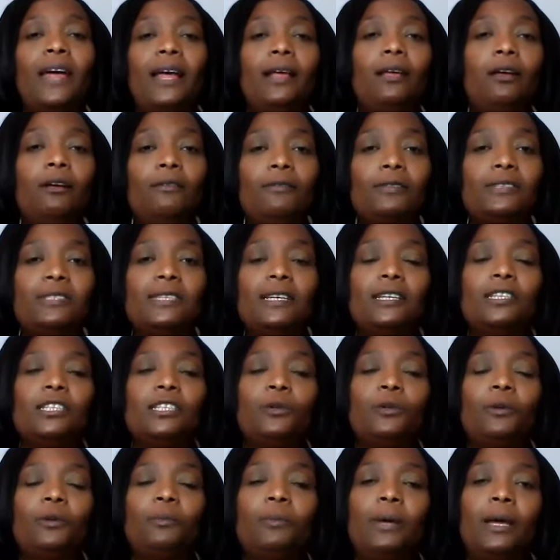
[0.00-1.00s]
That
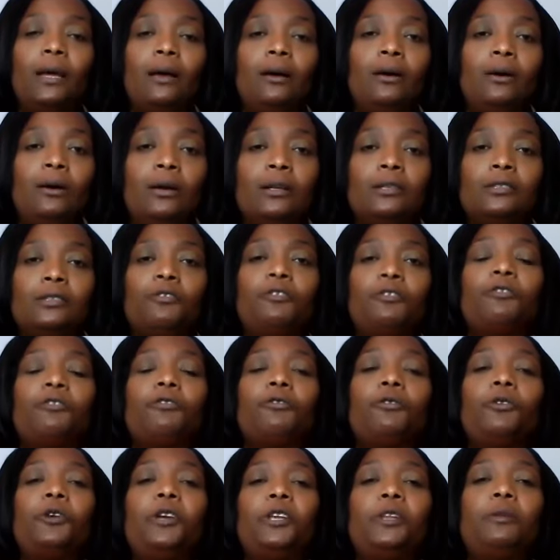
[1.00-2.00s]
conversation with my aunt
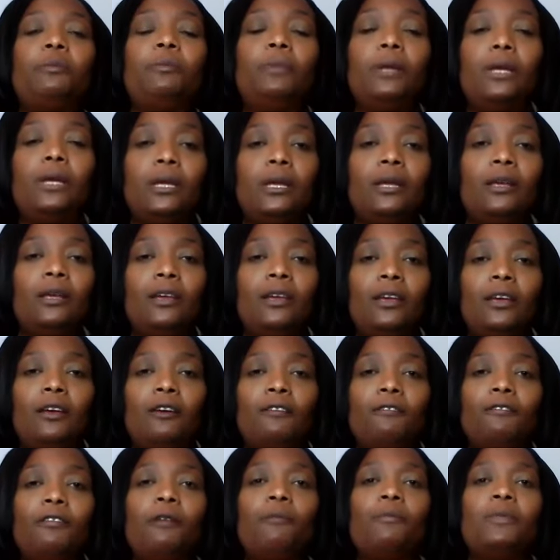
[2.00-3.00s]
freed me
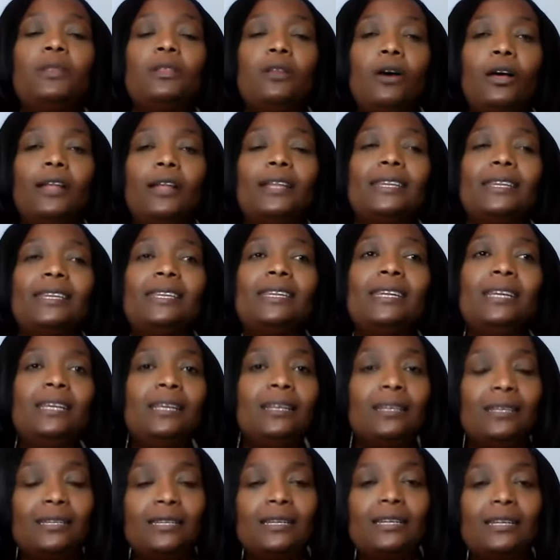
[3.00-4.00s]
from not
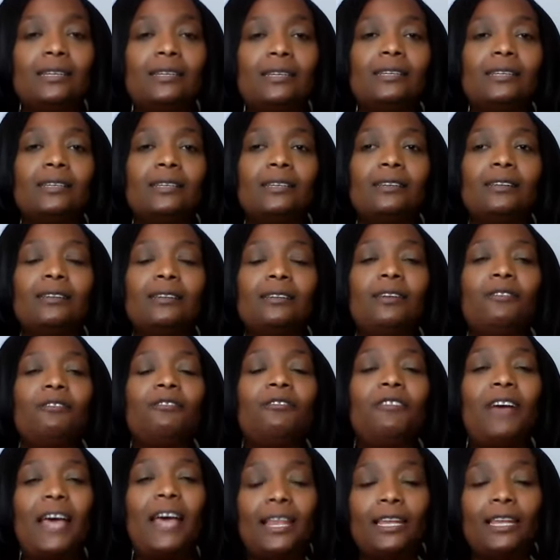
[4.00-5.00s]
needing
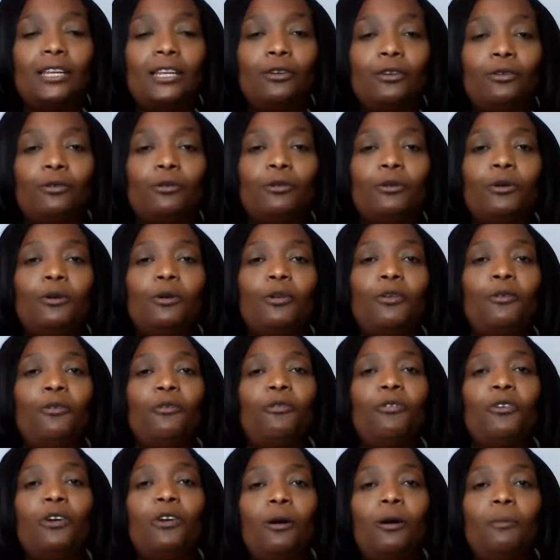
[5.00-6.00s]
value
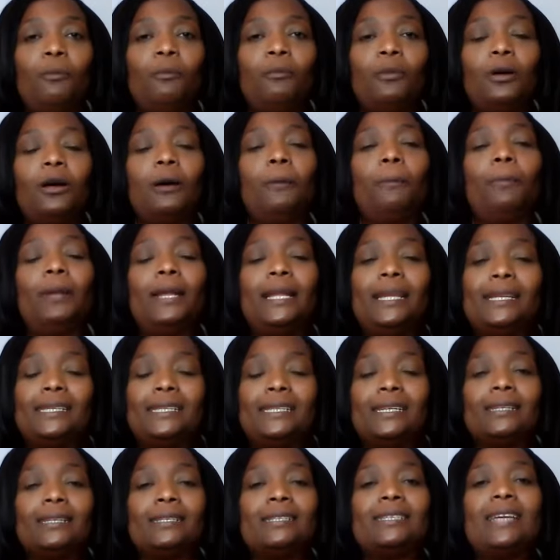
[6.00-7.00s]
from
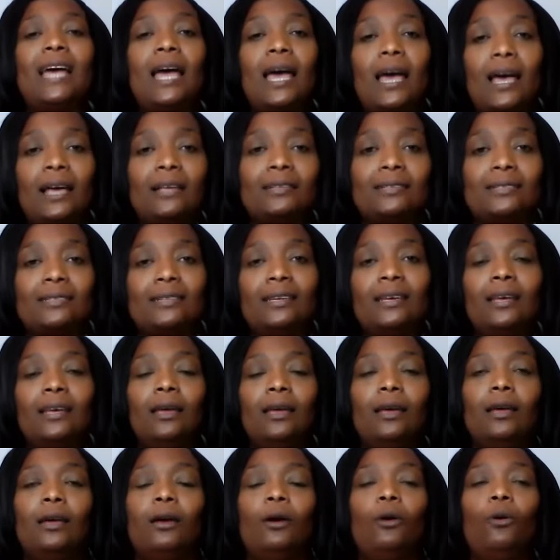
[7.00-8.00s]
completing tasks
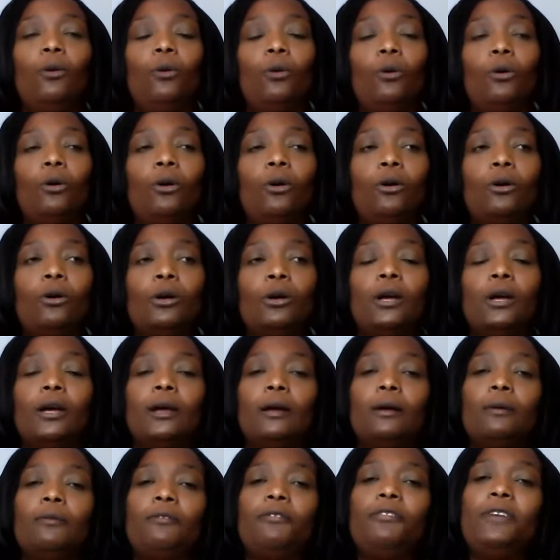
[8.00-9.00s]
or
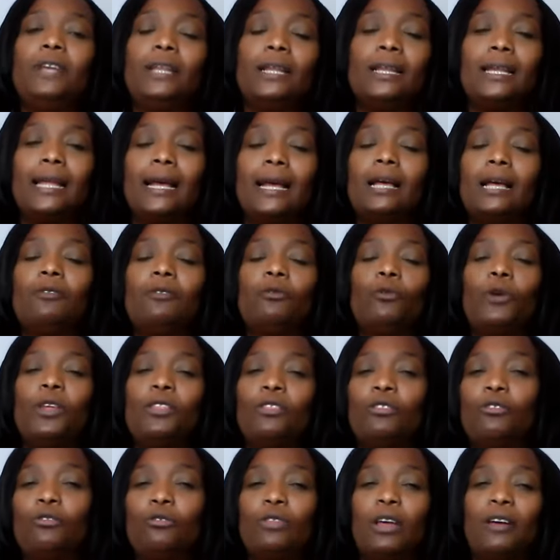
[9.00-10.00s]
feeling like
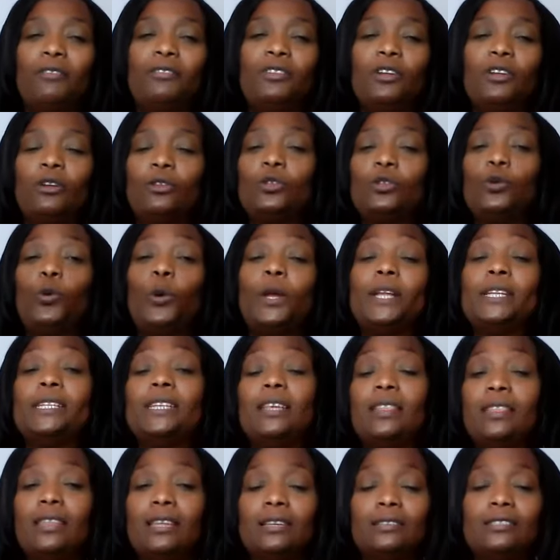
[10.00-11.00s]
I've done
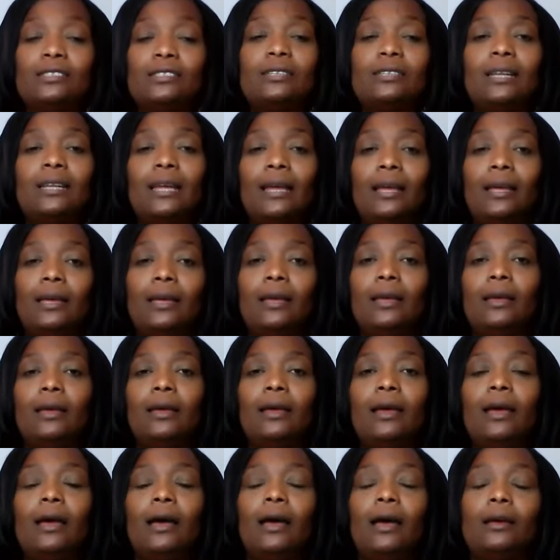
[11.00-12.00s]
20 things today.
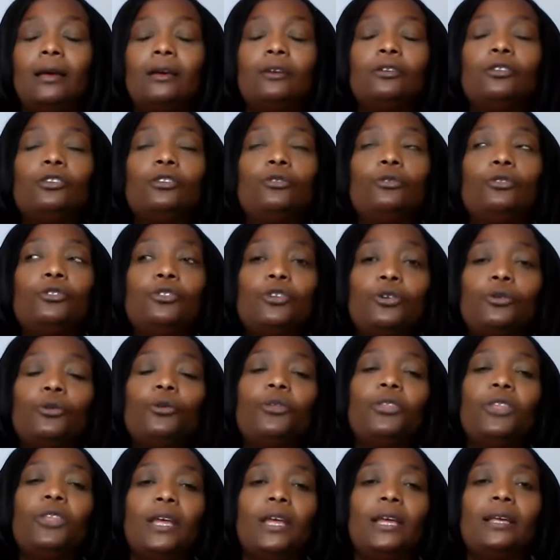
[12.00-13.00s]
I could do
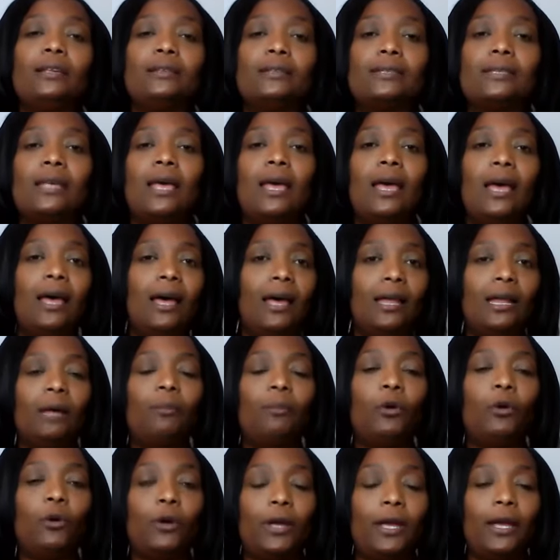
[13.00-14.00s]
two things and
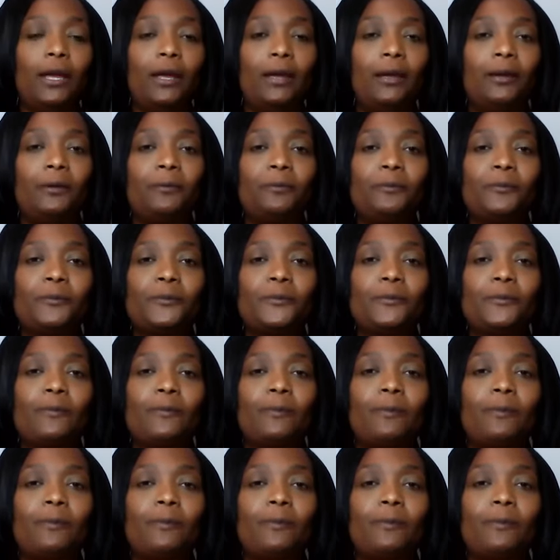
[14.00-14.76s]
I'm okay.